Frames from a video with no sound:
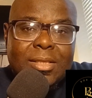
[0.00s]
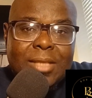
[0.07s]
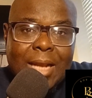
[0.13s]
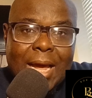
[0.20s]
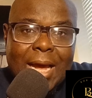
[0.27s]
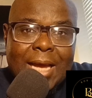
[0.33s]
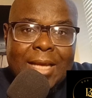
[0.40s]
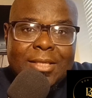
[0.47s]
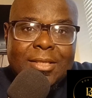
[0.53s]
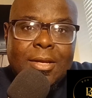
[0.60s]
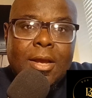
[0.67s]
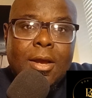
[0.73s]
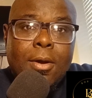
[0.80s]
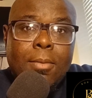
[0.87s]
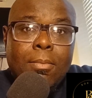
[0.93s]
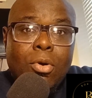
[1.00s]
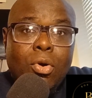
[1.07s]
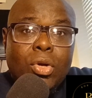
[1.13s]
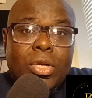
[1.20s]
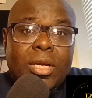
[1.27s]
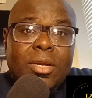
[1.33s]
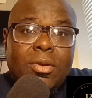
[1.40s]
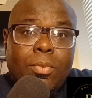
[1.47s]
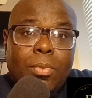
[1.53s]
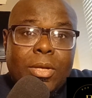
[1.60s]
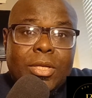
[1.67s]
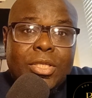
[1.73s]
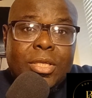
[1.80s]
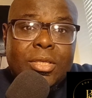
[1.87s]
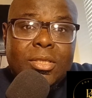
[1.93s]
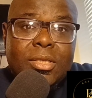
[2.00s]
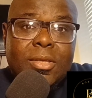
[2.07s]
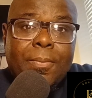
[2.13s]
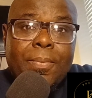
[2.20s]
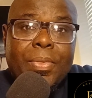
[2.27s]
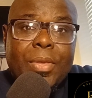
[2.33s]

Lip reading: allies more than the Russians